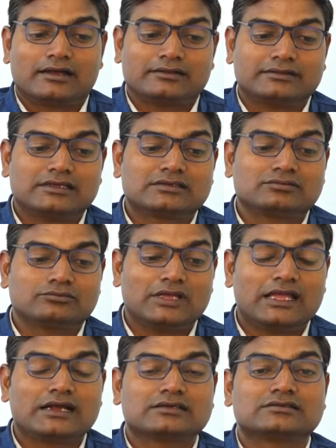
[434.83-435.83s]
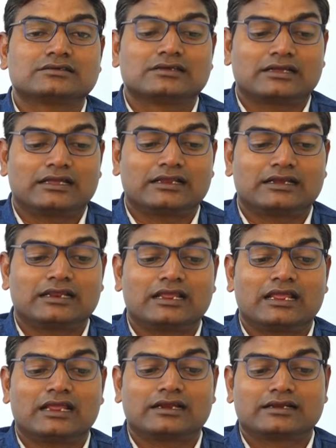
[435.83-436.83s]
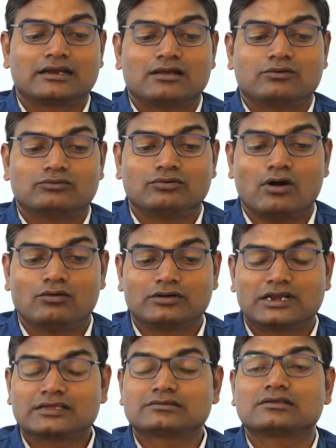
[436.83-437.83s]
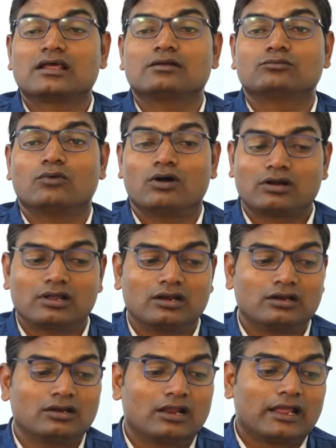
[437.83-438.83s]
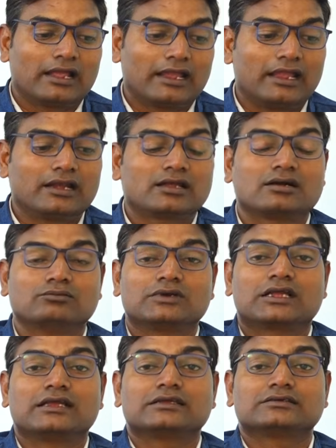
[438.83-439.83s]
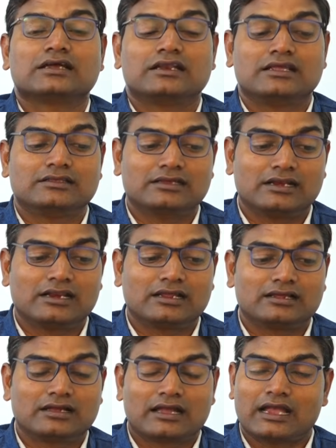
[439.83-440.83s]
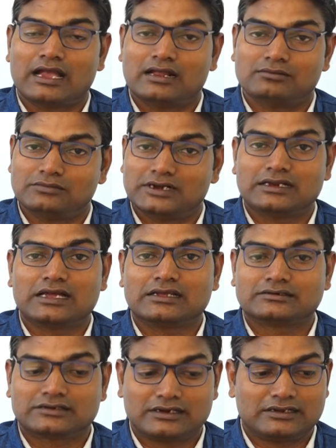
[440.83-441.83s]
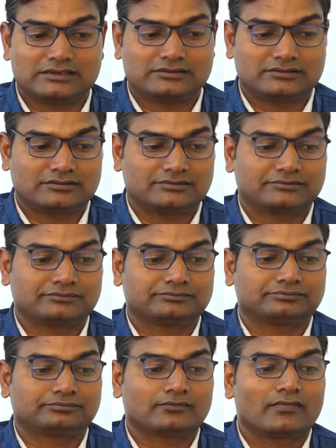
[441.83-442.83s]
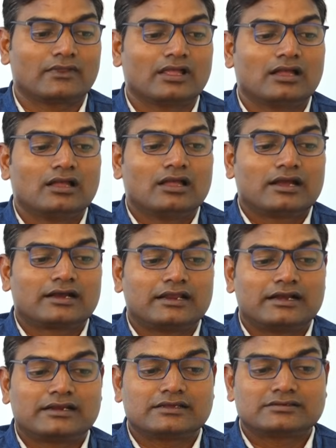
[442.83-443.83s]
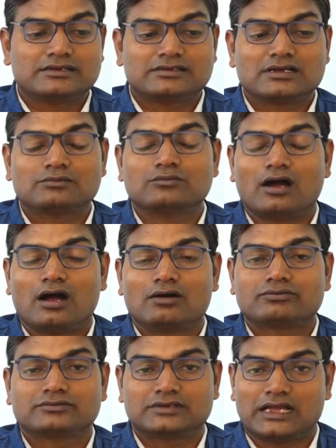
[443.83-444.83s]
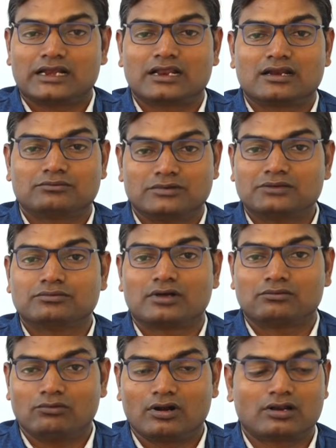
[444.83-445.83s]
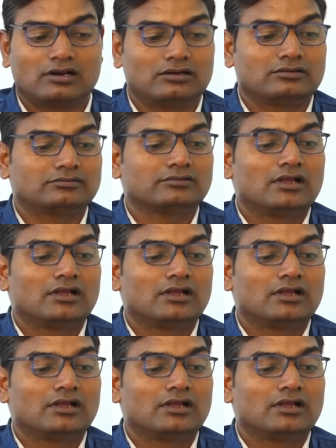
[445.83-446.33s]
This makes it a foundational model in communication engineering and media studies. Criticism of Shannon-Weaver model.